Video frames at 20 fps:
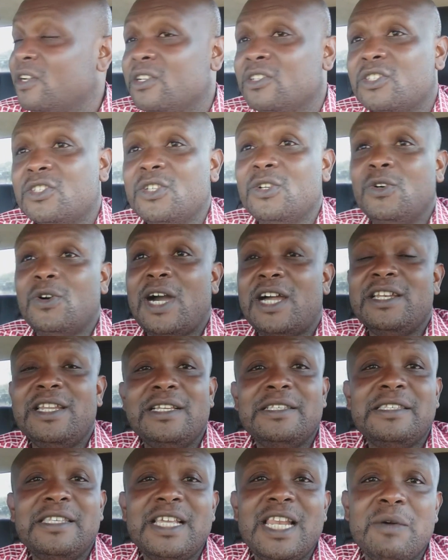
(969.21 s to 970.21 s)
so I
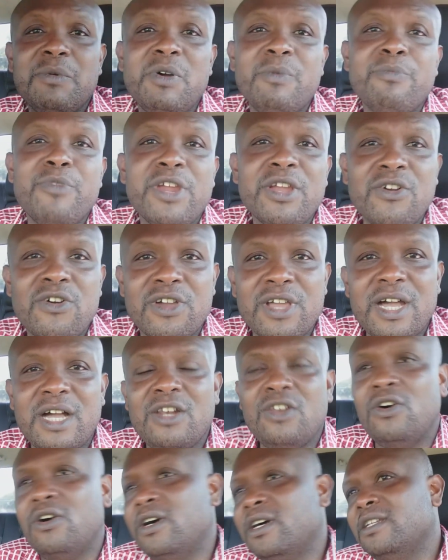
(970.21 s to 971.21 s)
just say i'm gonna bring all y'all
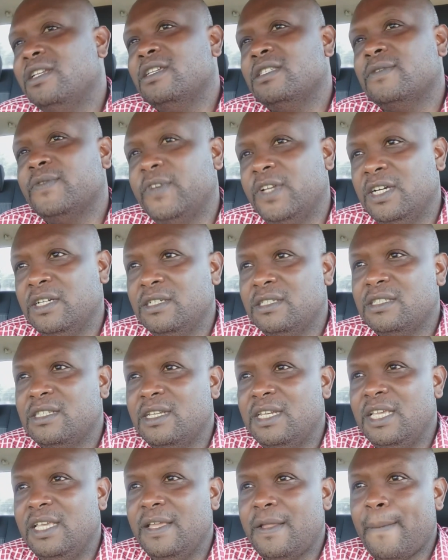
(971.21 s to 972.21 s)
along on this vlog
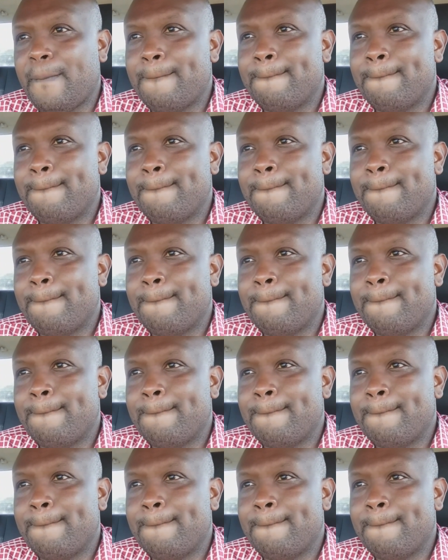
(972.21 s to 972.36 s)
today